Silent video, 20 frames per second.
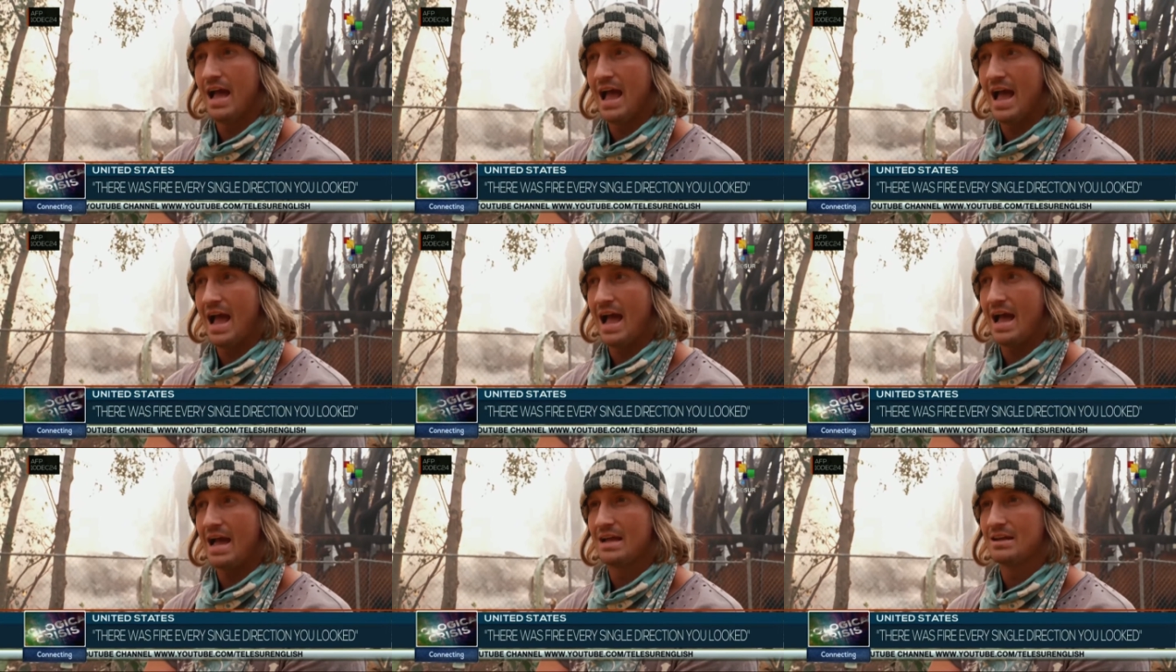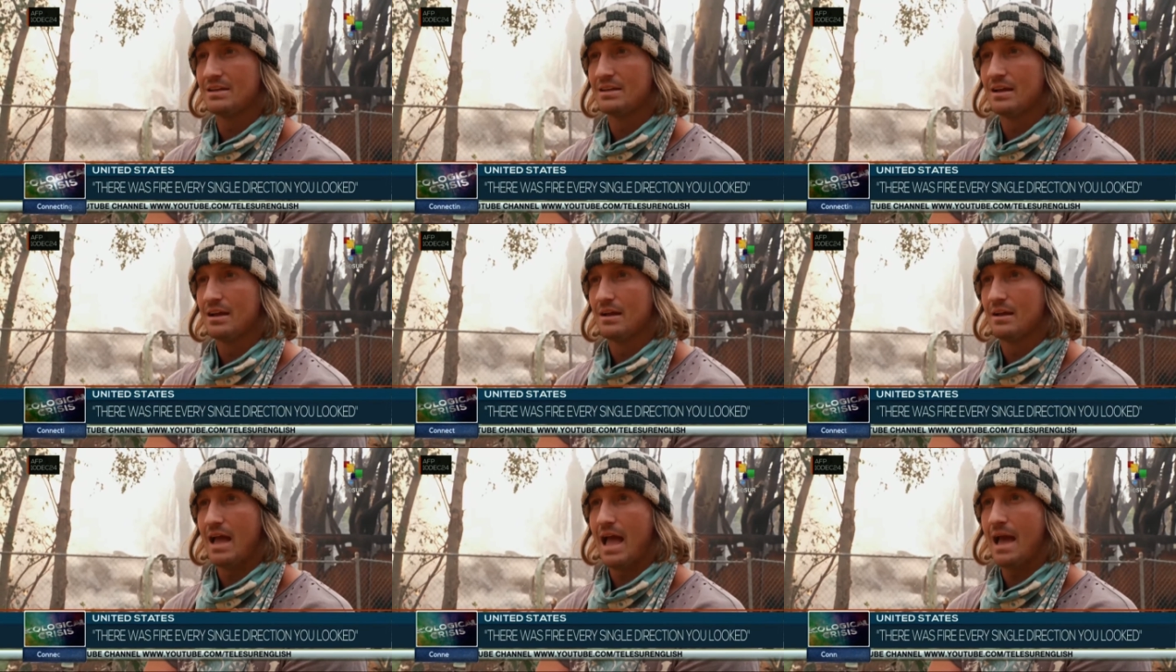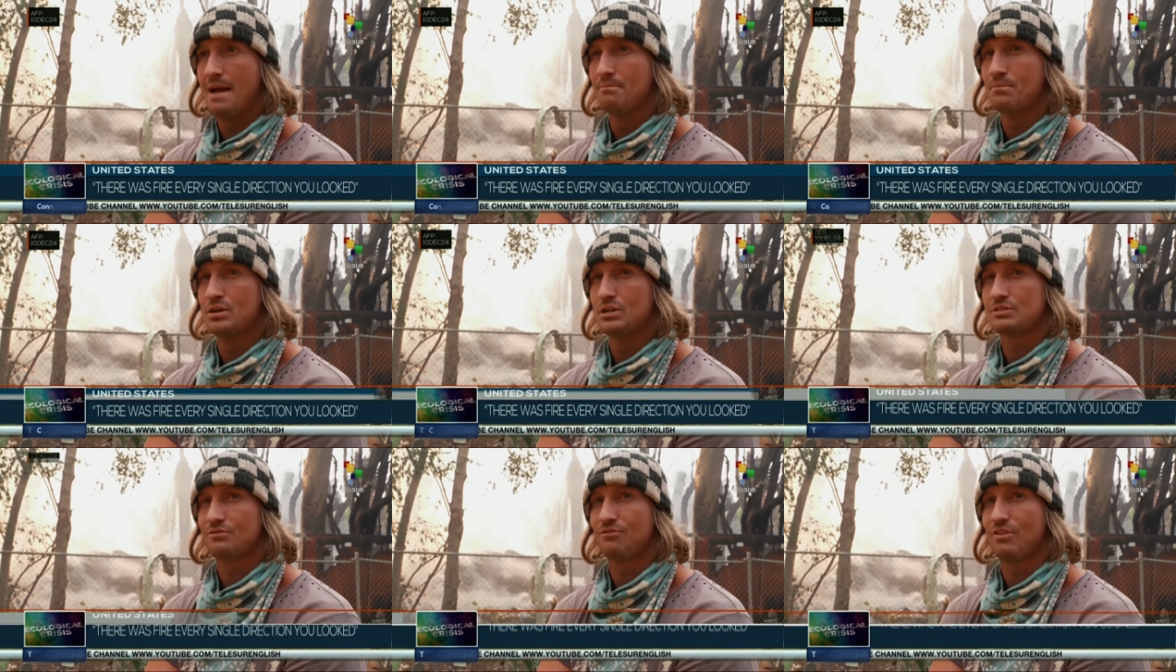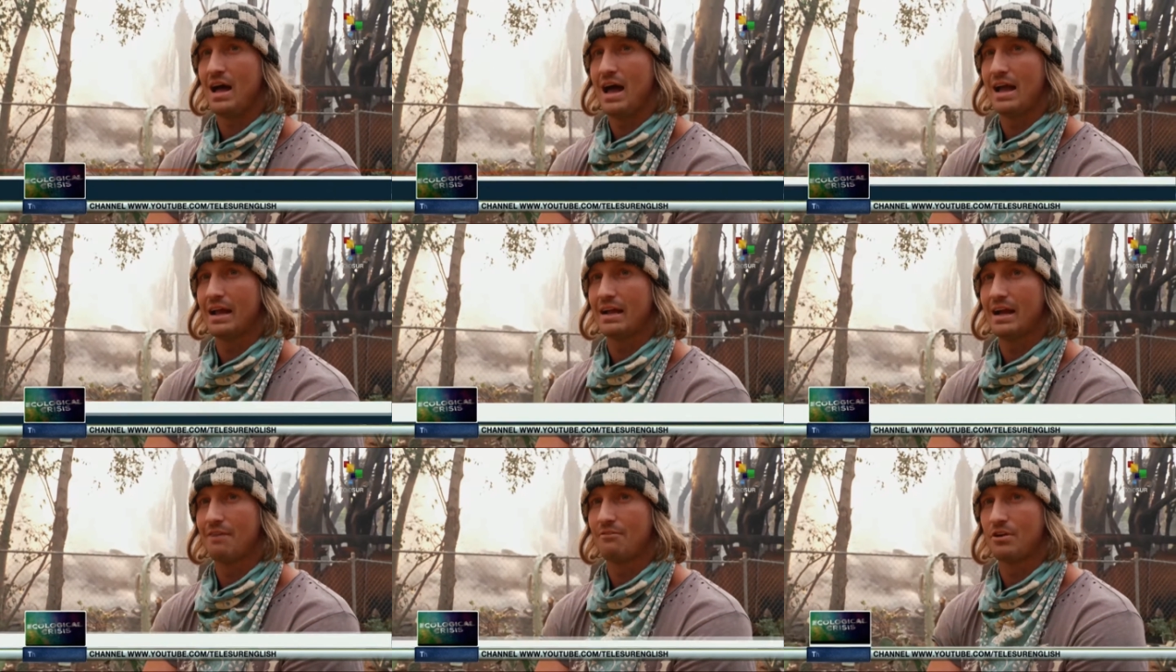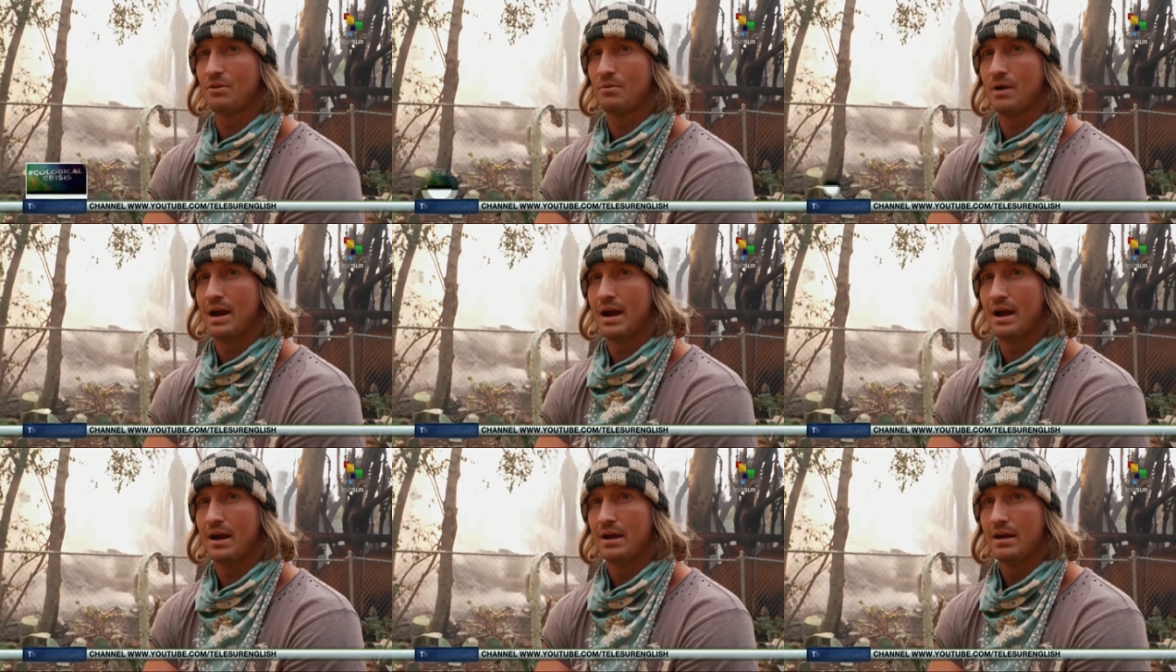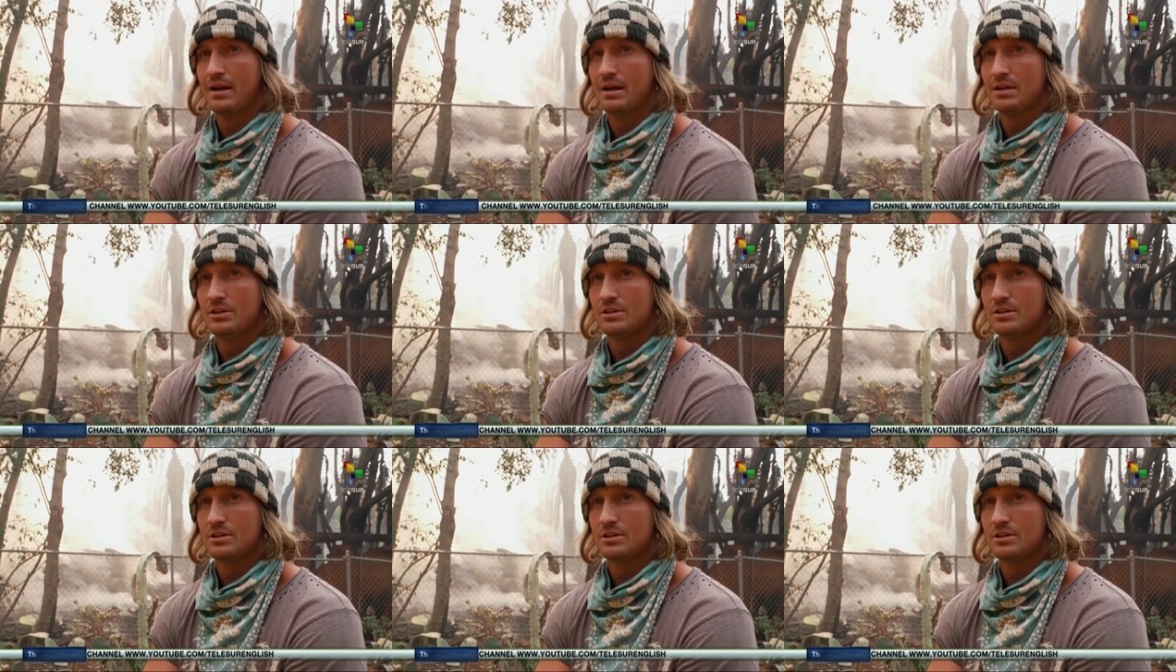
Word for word: and embers flying everywhere.